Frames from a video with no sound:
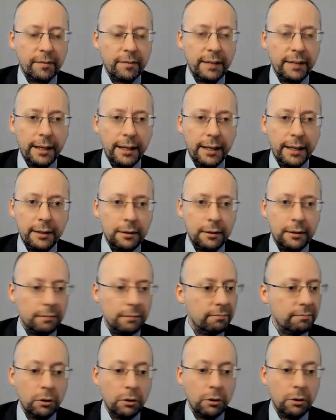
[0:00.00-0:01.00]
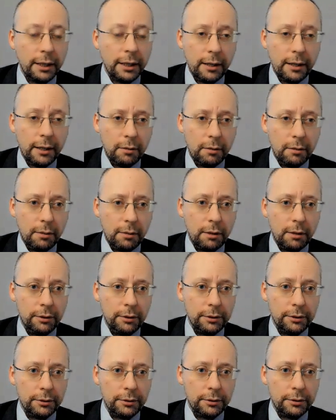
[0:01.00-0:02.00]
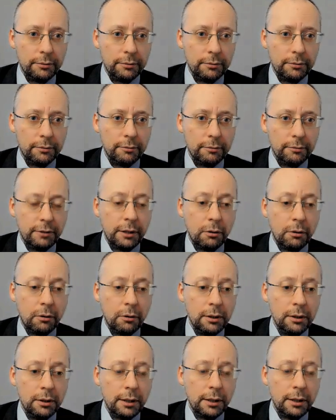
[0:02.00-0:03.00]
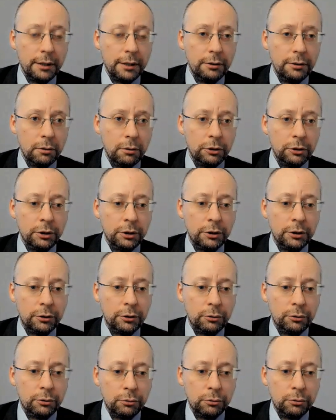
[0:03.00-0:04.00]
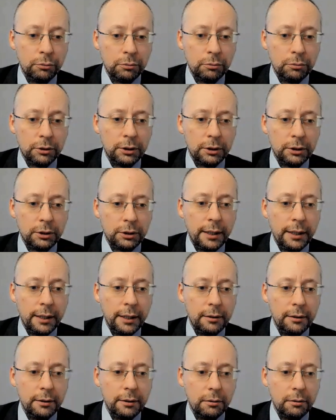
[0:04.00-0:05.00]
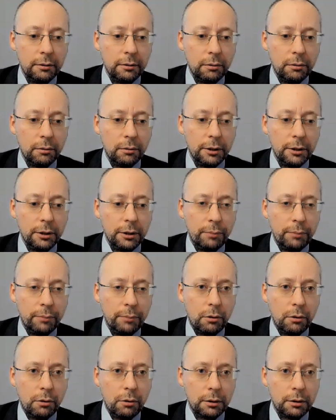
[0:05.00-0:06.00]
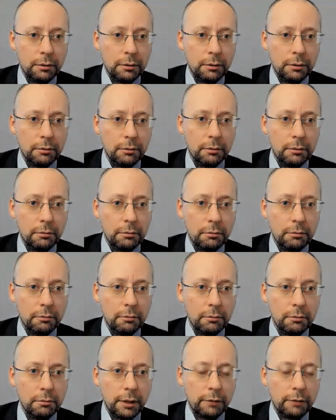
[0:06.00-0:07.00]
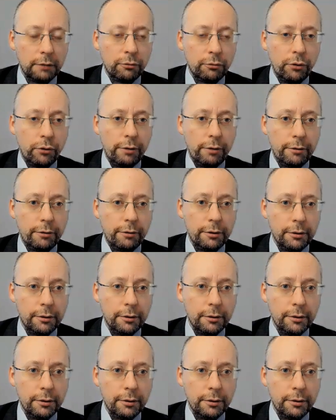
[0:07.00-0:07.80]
They don't care about this. Their only ideology is to stay in power, like forever.